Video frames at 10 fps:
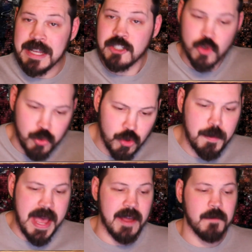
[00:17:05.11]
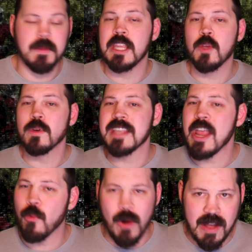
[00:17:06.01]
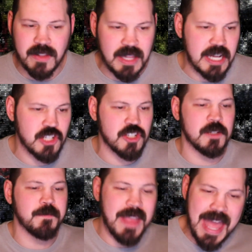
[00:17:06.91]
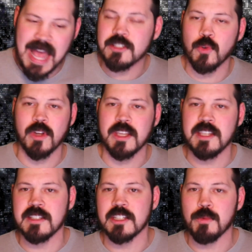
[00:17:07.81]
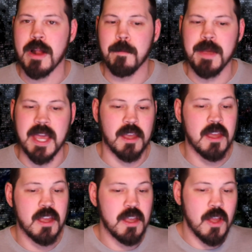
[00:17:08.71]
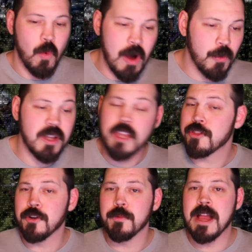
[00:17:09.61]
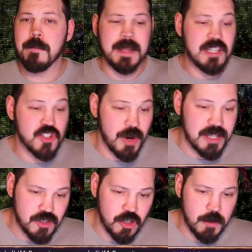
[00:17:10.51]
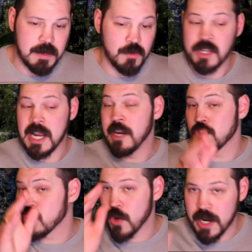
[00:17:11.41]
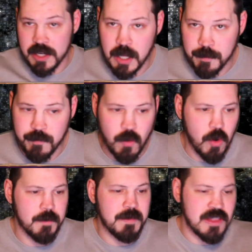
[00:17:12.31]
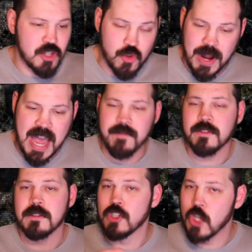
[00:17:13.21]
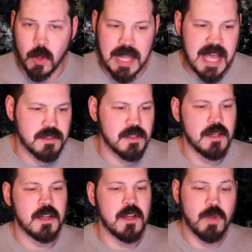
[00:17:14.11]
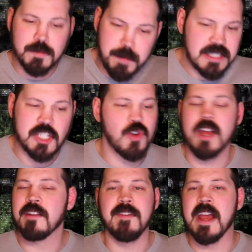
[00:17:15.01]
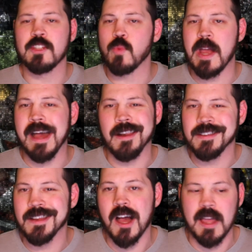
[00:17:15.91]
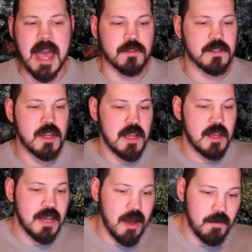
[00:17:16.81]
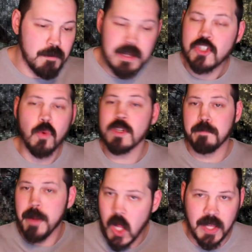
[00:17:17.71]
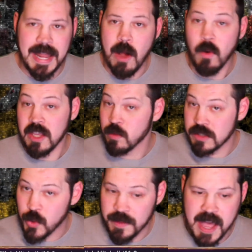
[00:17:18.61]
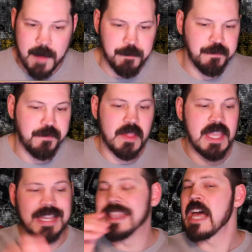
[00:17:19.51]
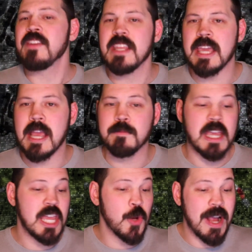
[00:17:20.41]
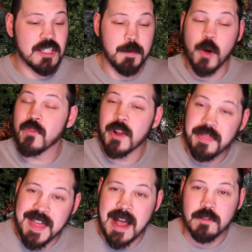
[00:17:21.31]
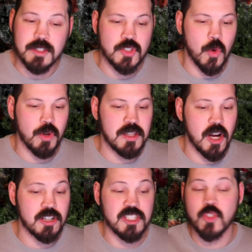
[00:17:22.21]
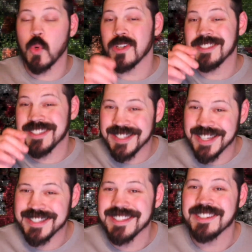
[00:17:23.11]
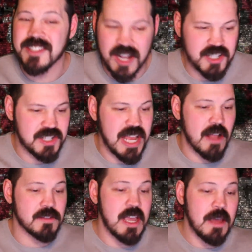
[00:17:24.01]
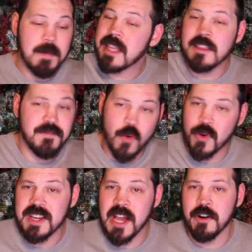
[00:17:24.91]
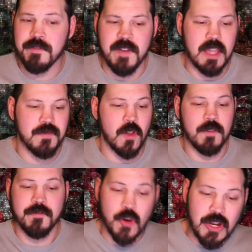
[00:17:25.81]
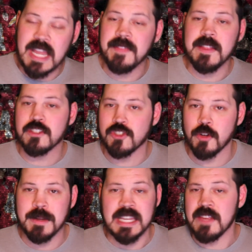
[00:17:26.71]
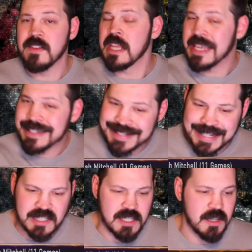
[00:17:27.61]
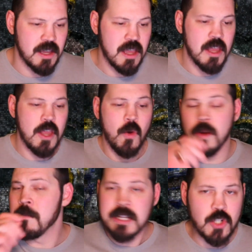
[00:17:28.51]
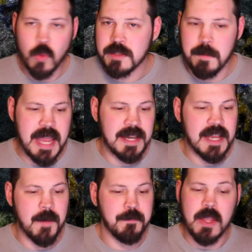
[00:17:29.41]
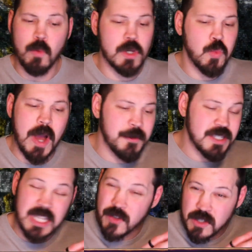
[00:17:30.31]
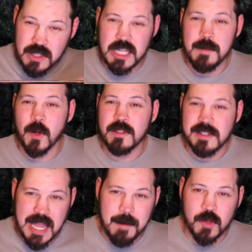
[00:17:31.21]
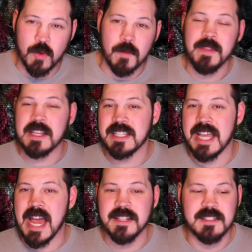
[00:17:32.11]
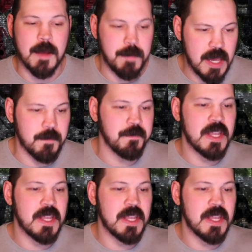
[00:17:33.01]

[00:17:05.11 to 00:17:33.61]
best true back, and he was a revelation as a rookie 6th round pick. While rookie 3rd round pick Trey Sermon, who the Niners traded up for in the draft, no less, was busy trying to find his way out of the doghouse. Now, Mitchell was balling out while he was doing that. In 11 games, he racked up over 1,000 total yards and scored 6 touchdowns, making the 49er faithful forget that Sermon even existed. When Mitchell was banged up, it was wide receiver Deebo Samuel as the guy to step in.